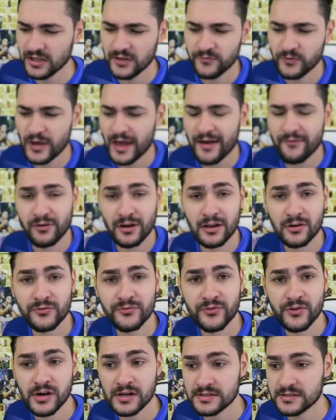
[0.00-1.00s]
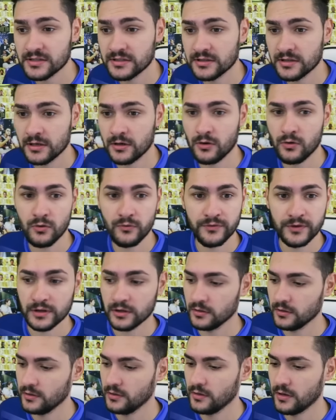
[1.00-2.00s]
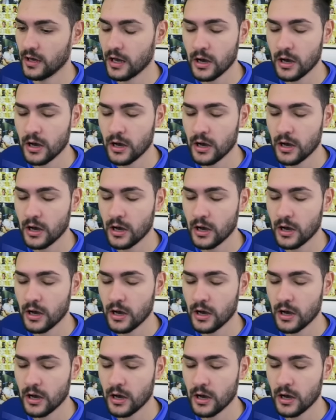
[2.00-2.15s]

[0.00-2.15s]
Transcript: If you have a lot of crossing, then Ovi,